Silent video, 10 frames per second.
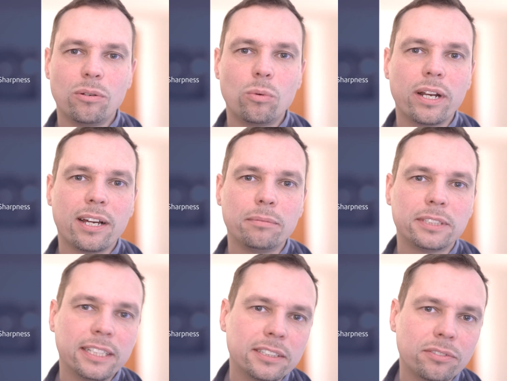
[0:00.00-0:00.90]
When I'm
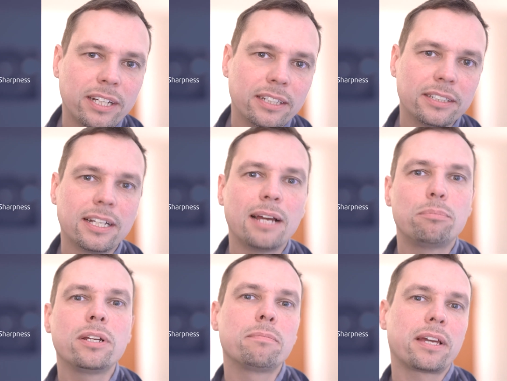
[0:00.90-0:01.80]
satisfied, I
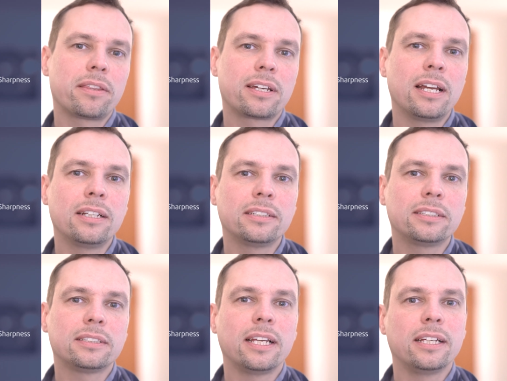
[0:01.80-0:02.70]
bring back the
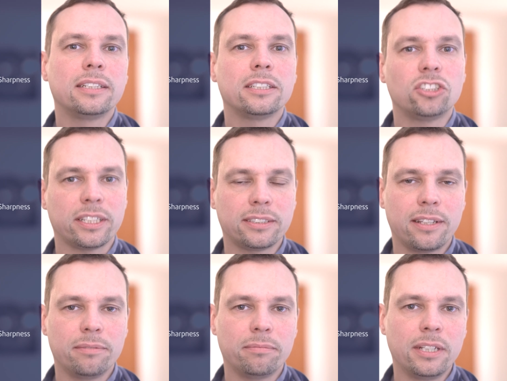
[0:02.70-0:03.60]
colors and
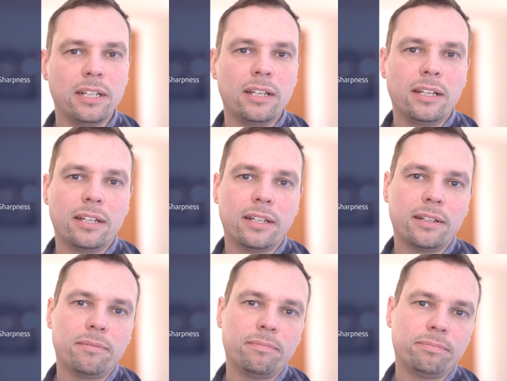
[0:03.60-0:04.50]
adjust them.
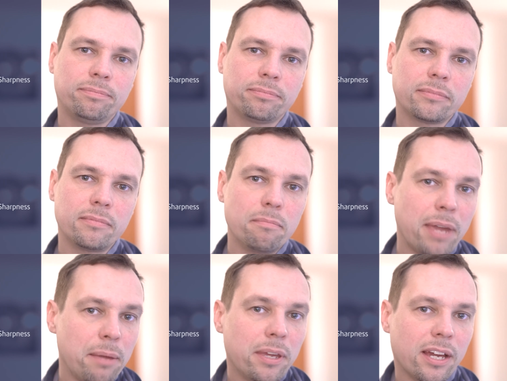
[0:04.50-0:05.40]

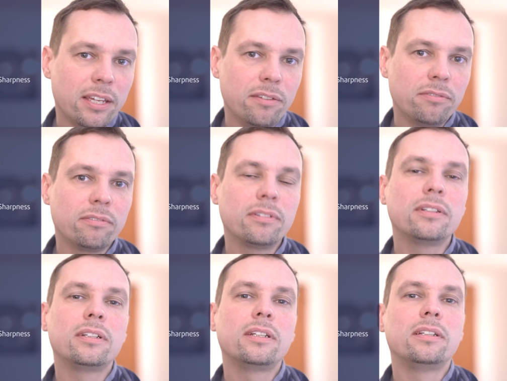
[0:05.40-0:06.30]
Maybe I
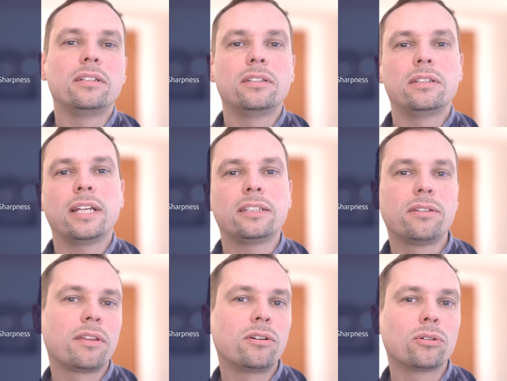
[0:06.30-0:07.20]
even get
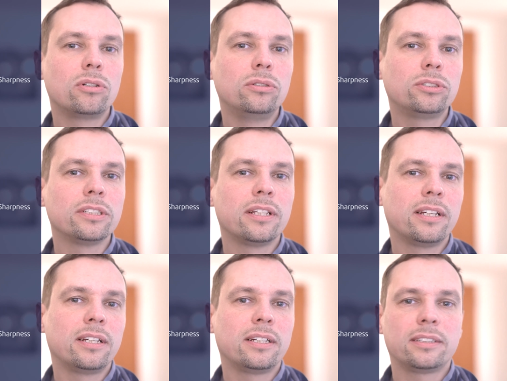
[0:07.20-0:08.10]
to the conclusion
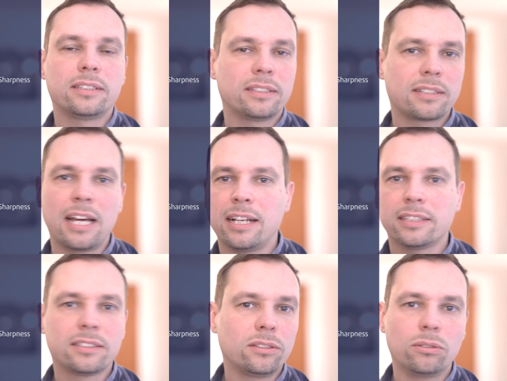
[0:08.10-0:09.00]
that
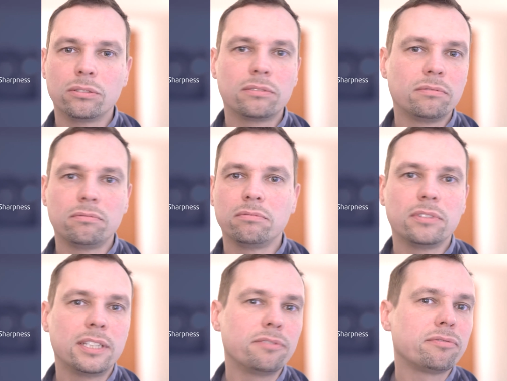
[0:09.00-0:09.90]
colors don't
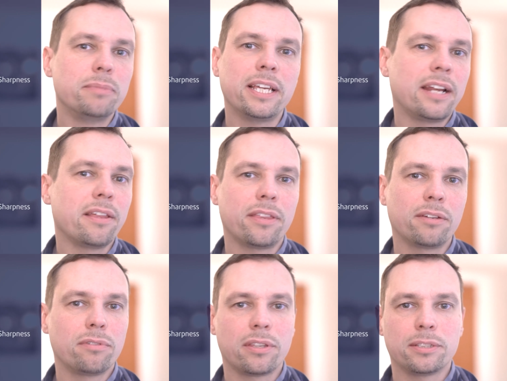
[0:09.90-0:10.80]
give me
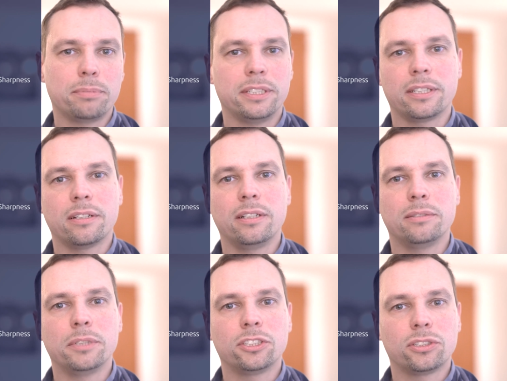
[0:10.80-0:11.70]
anything for this particular
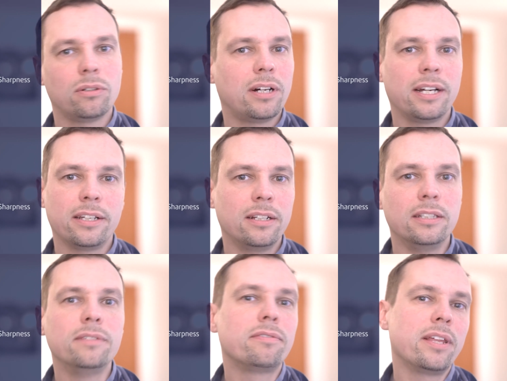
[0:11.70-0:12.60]
image, so I
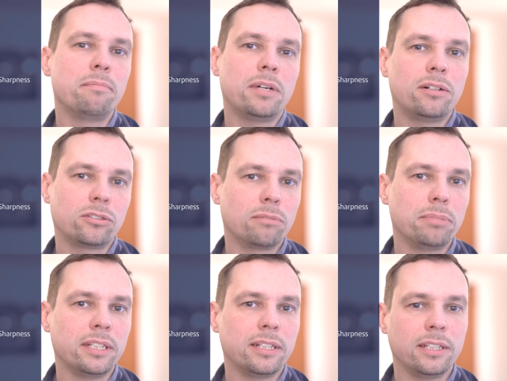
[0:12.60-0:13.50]
leave them out
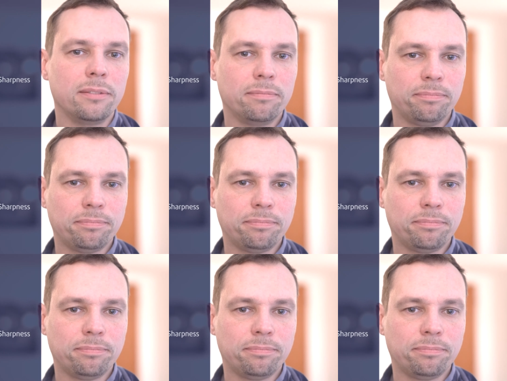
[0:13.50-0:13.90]
completely.